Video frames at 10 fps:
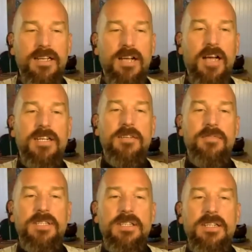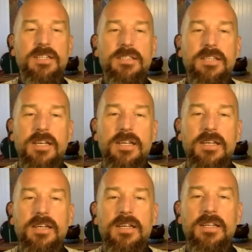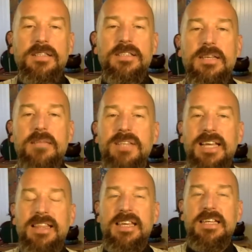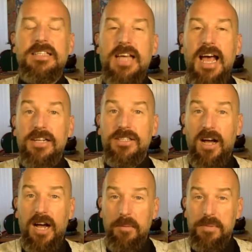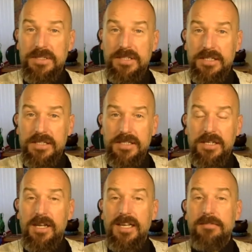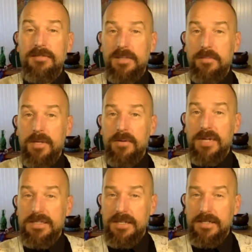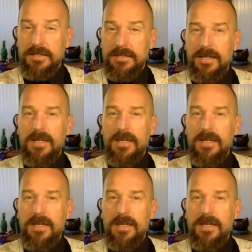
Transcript: cognitive dissonance seems like the exact opposite of limbic resonance.